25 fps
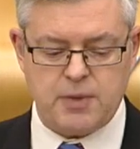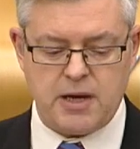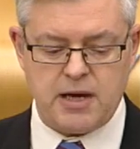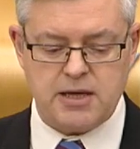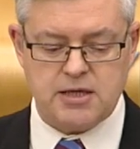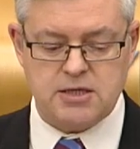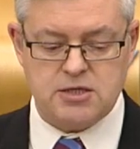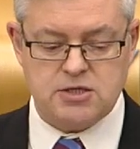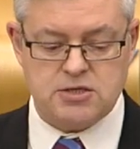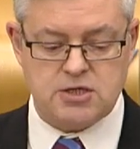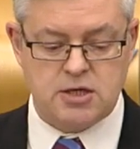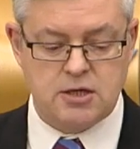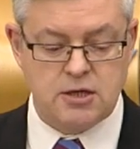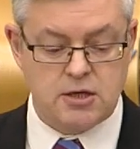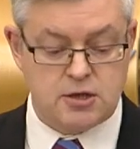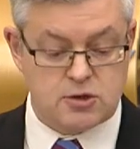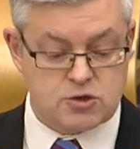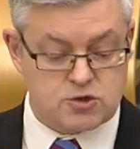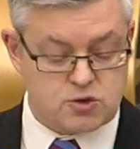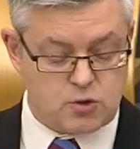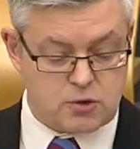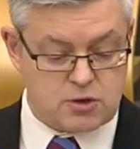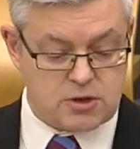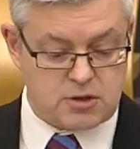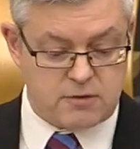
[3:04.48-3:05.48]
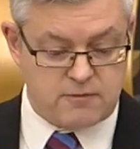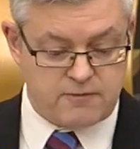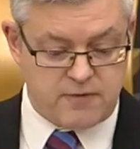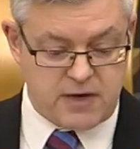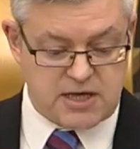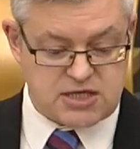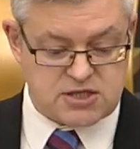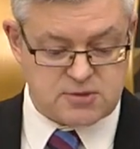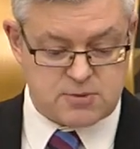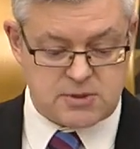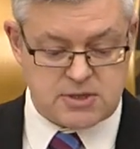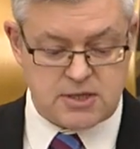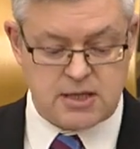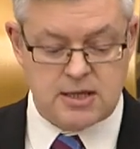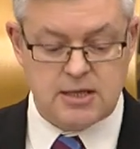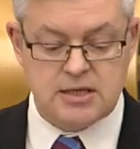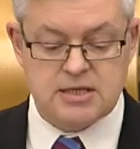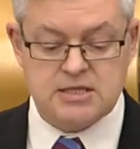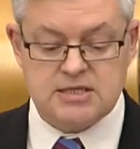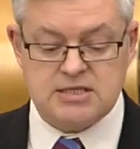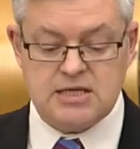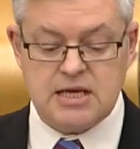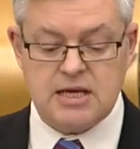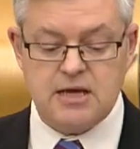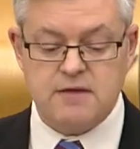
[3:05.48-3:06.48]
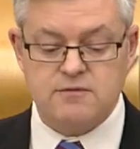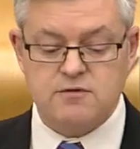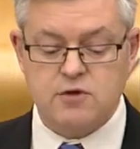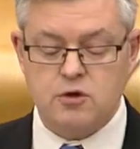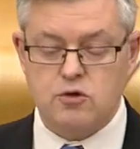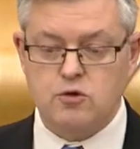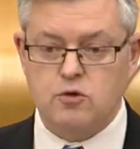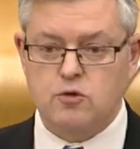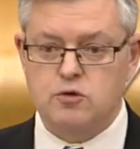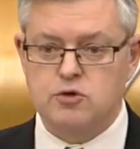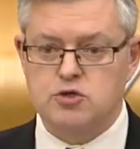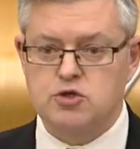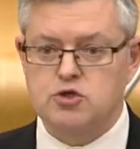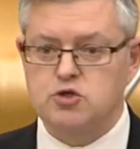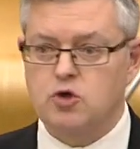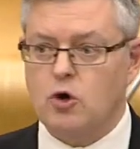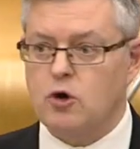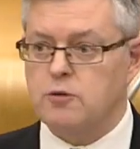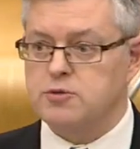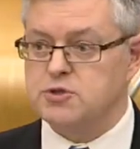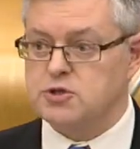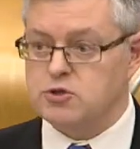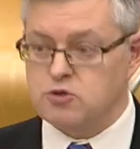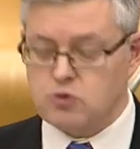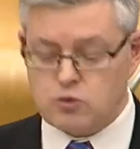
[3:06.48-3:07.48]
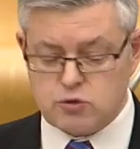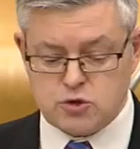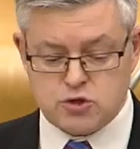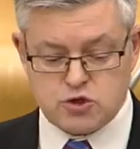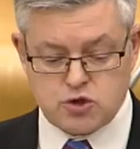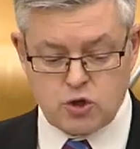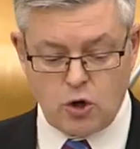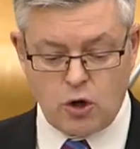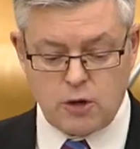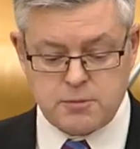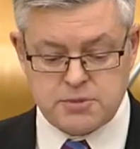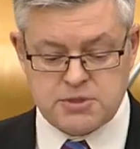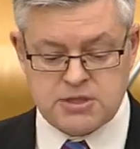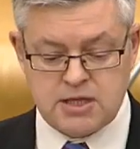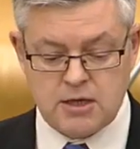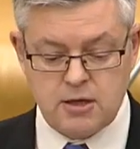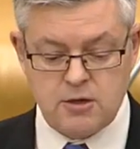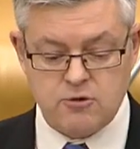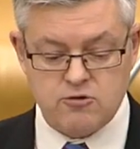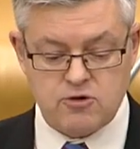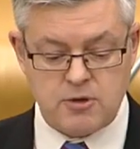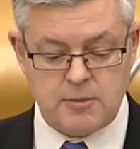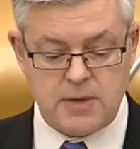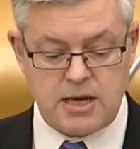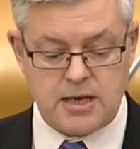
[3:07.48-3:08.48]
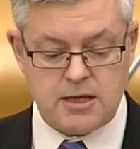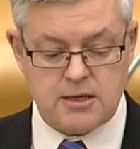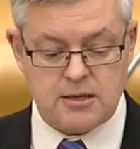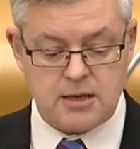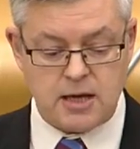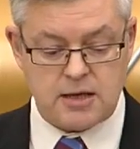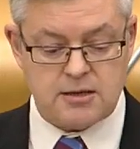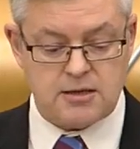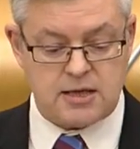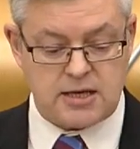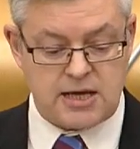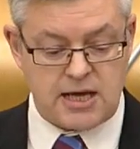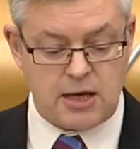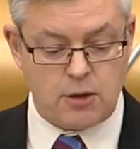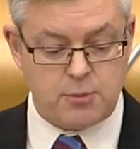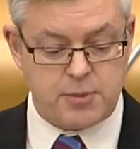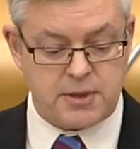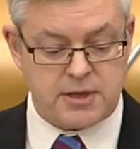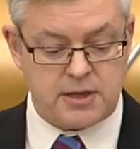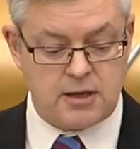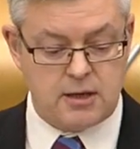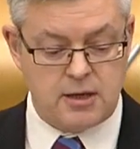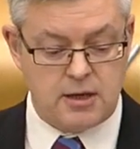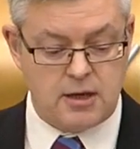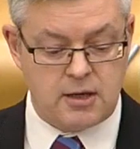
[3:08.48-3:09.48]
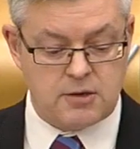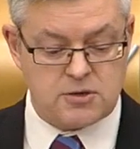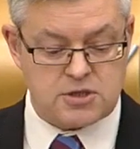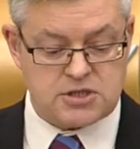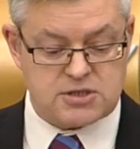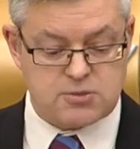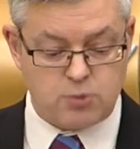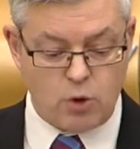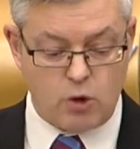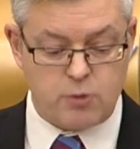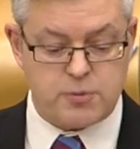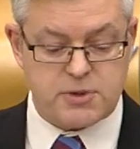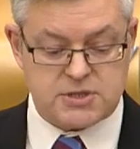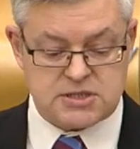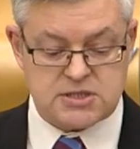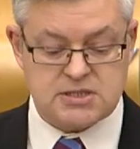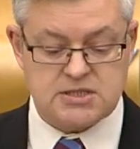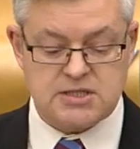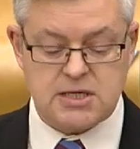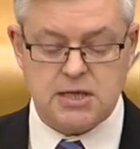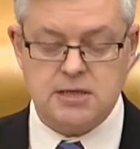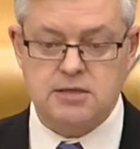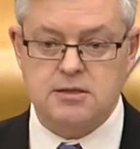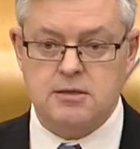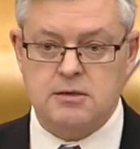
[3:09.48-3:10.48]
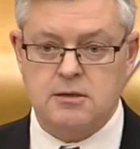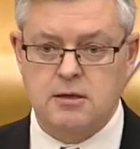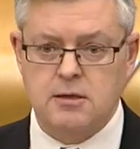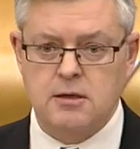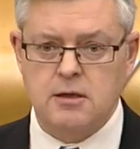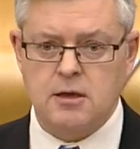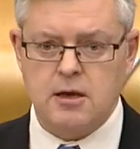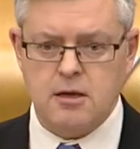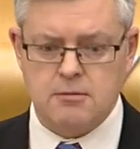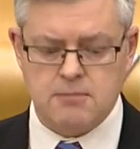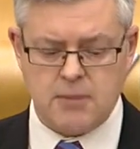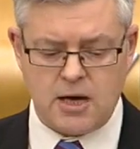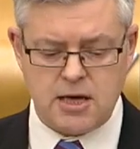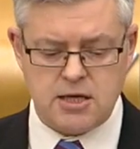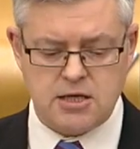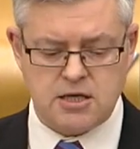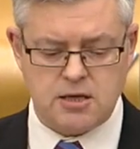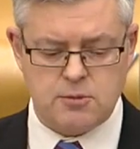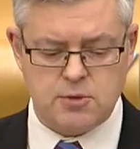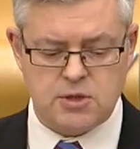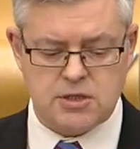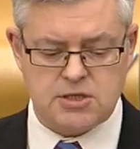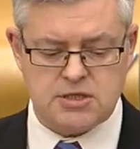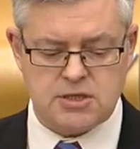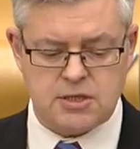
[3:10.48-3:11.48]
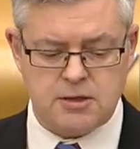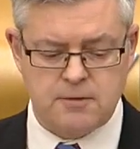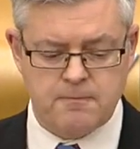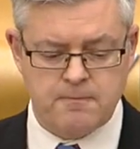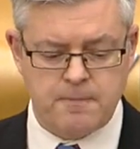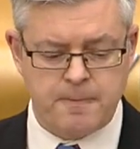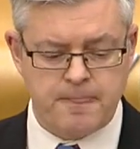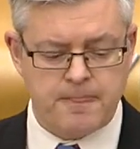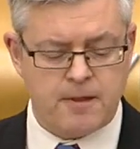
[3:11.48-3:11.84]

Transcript: package total investment saved those jobs. And those jobs remain and are helping the small business sector in my community.